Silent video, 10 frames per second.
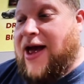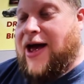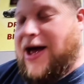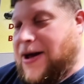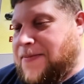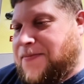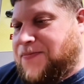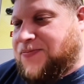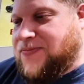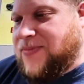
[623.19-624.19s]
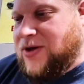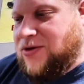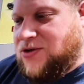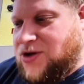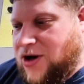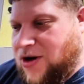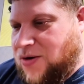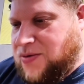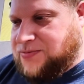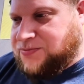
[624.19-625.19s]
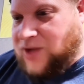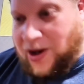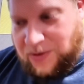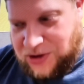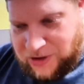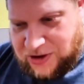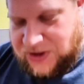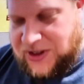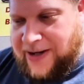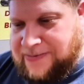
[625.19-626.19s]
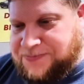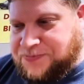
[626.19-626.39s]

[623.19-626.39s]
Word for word: Um, so that was Thursday.